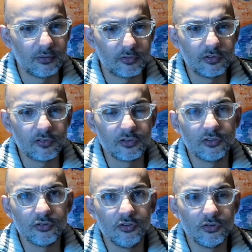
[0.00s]
So it's good
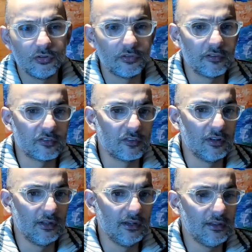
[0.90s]
to know this
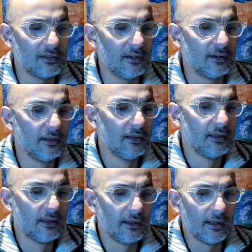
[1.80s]
little
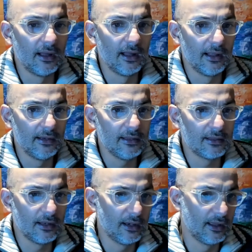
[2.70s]

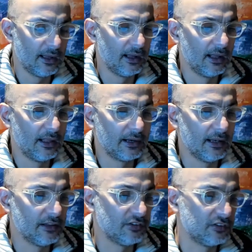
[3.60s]

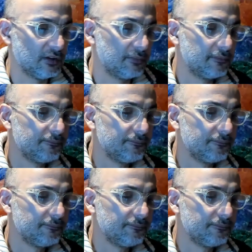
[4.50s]
relationship.